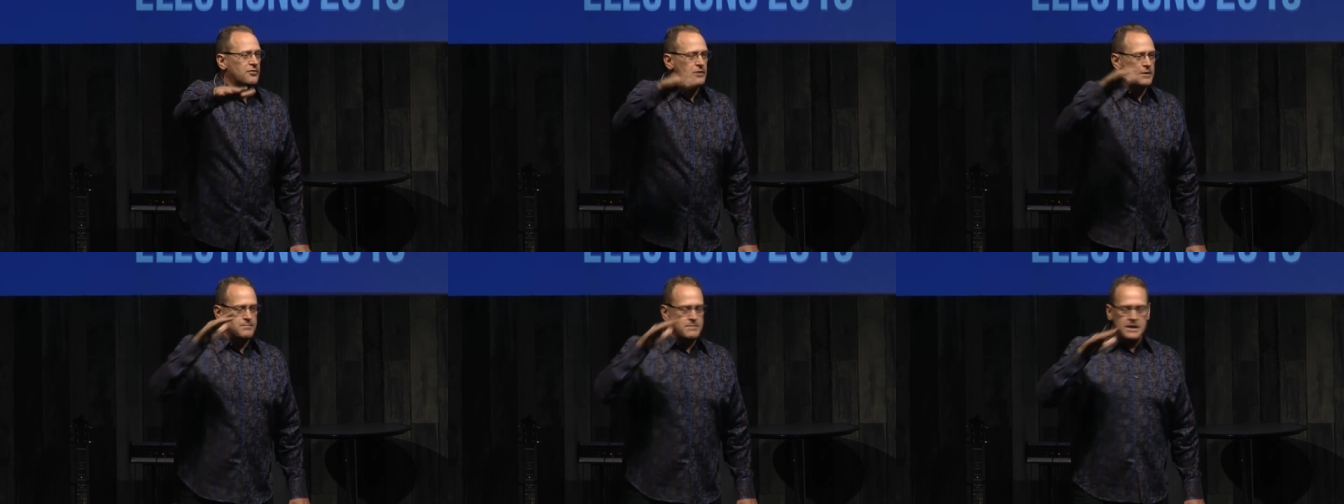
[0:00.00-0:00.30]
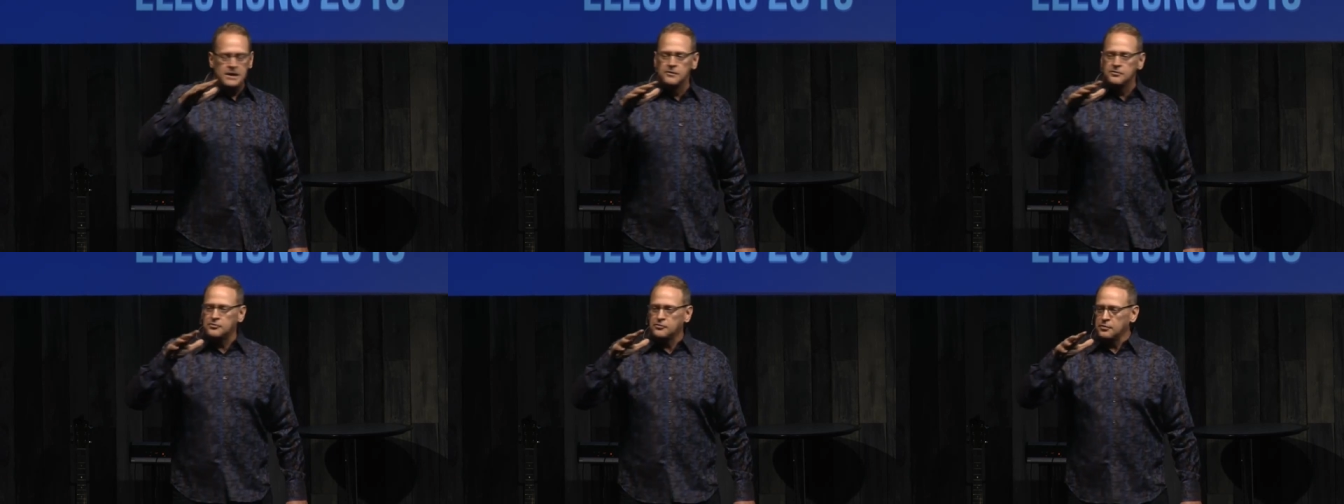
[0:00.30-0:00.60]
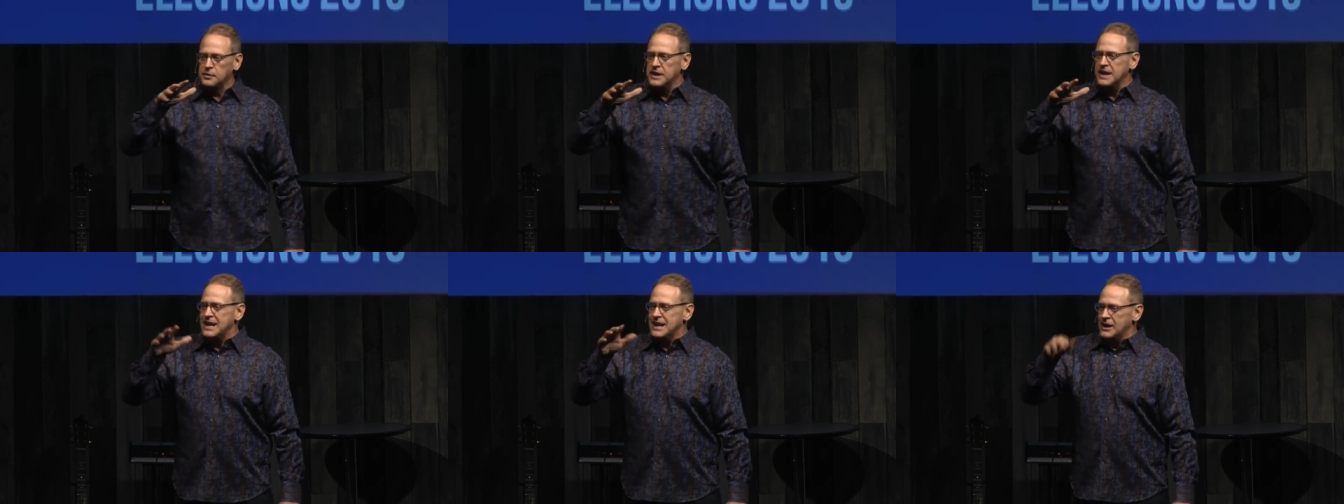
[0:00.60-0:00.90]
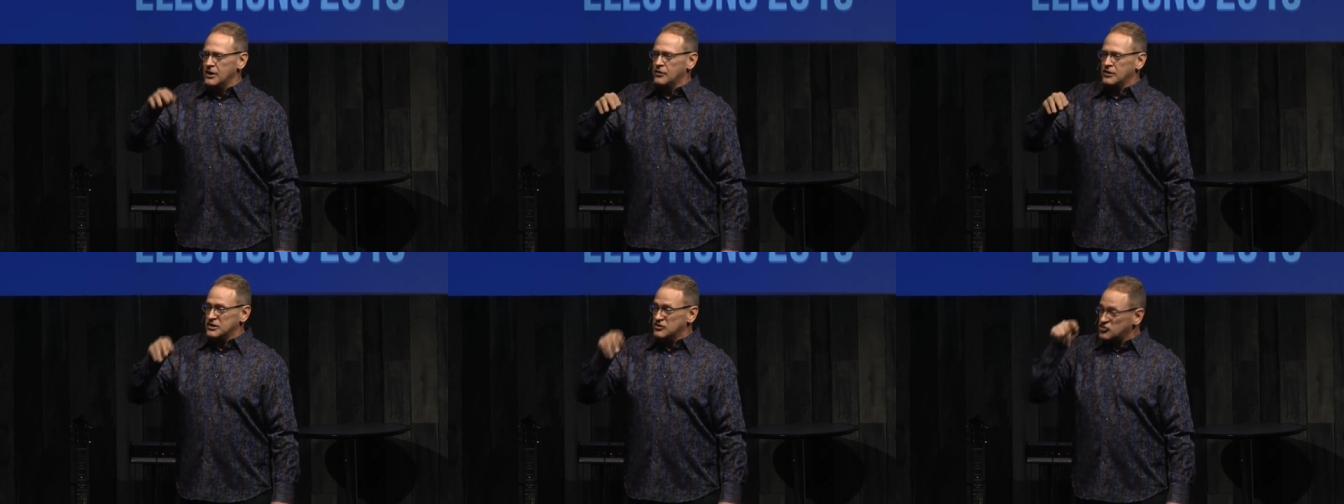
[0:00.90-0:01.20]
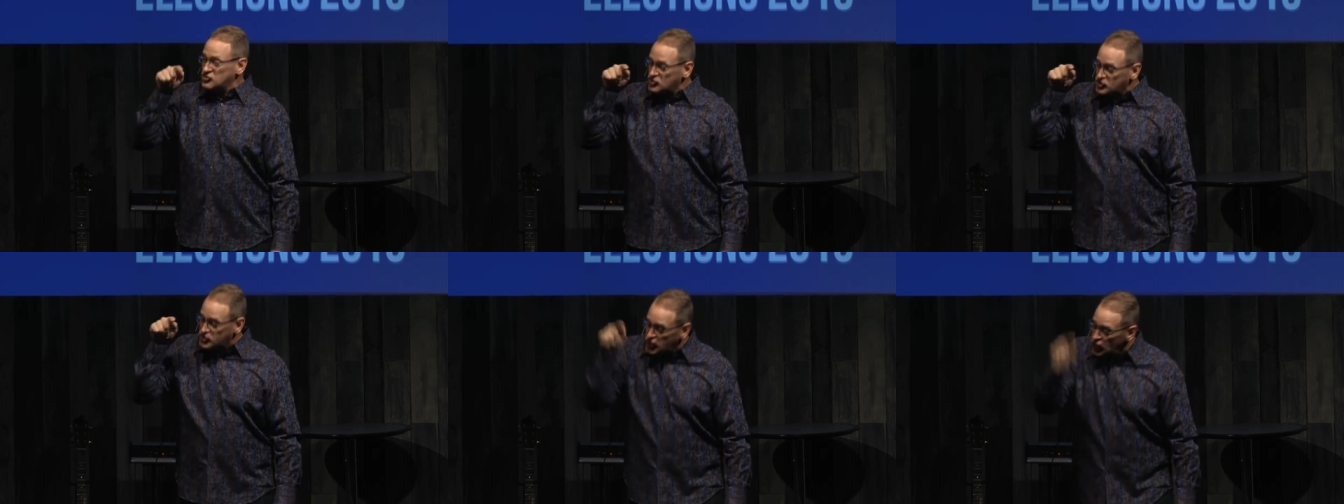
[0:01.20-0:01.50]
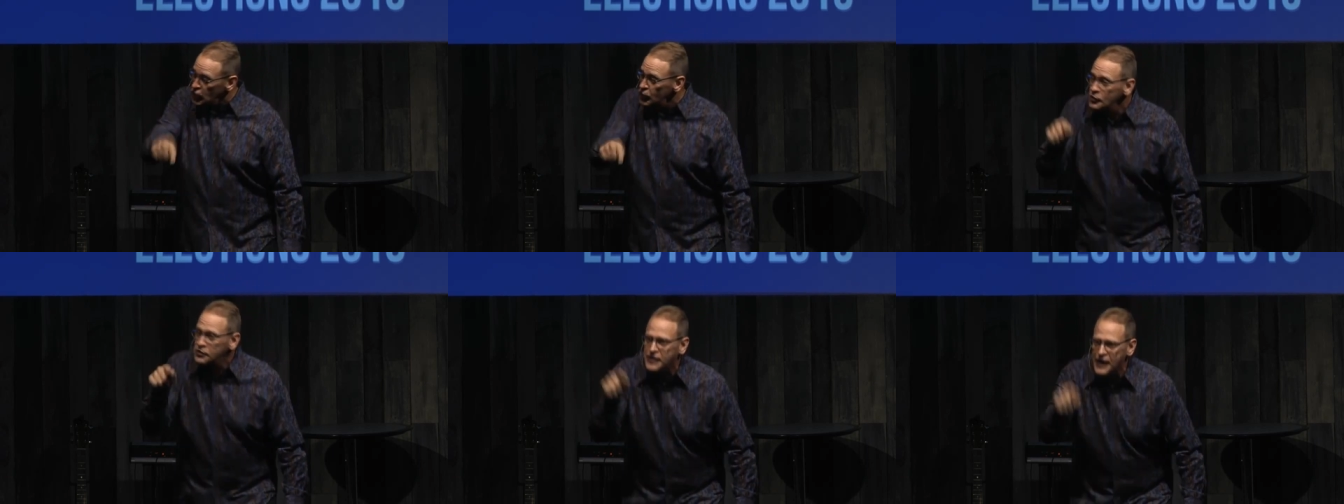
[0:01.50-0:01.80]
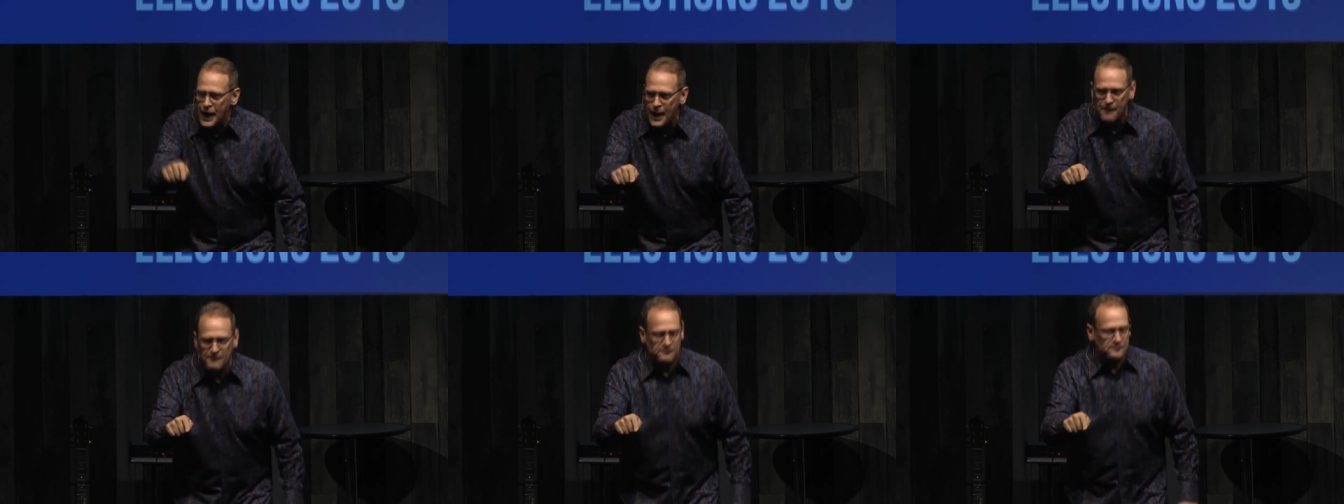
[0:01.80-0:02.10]
The ministry here is to
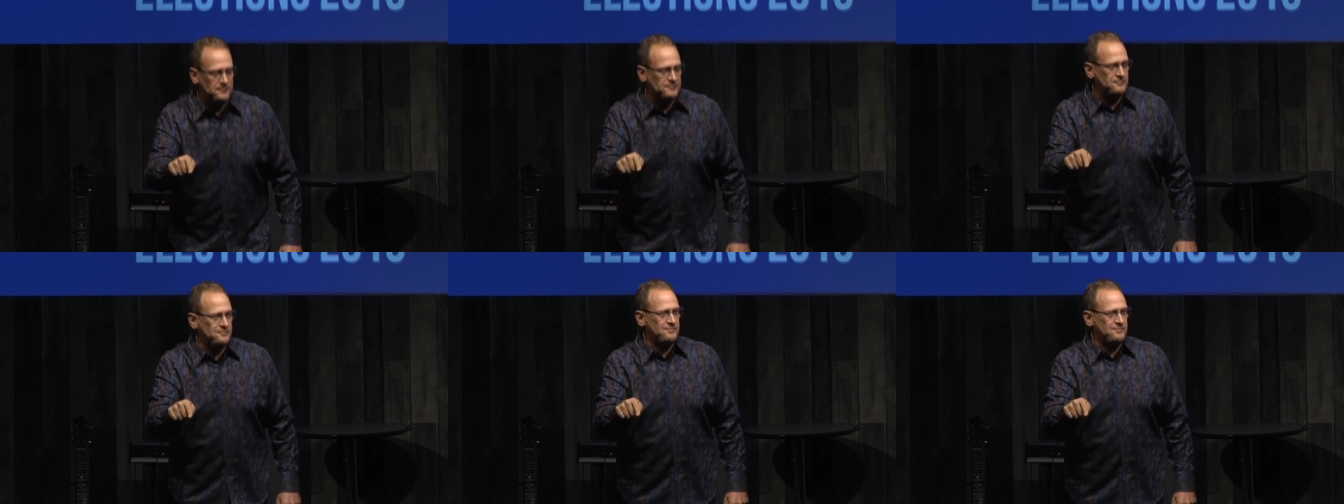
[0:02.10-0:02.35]
them.